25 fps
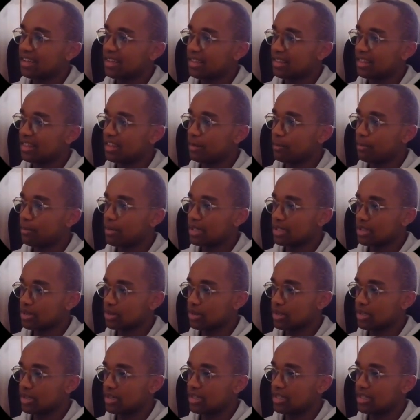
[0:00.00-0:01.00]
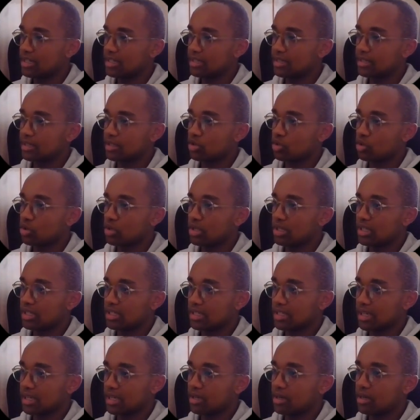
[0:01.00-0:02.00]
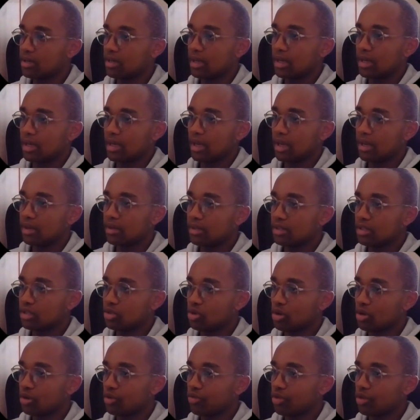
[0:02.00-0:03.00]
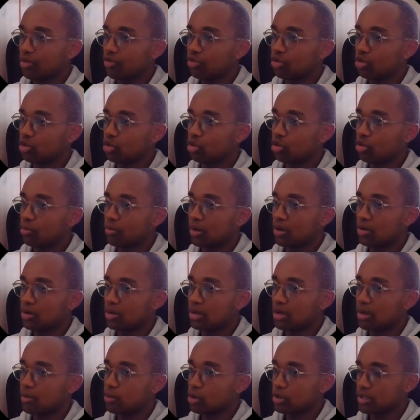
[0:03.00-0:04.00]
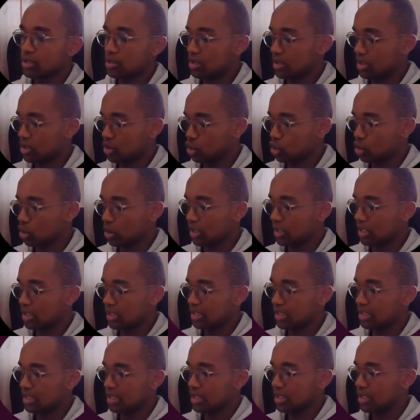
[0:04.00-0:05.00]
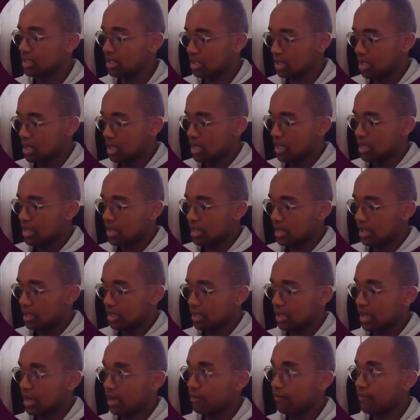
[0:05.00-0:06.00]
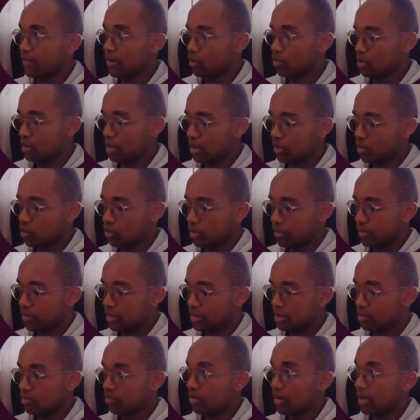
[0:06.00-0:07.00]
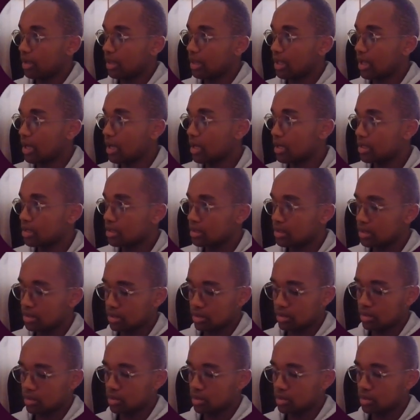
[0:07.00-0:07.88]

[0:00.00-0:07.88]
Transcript: the password is stored inside, and it is one of the few human readable strings. So let us just have a look at what this file has.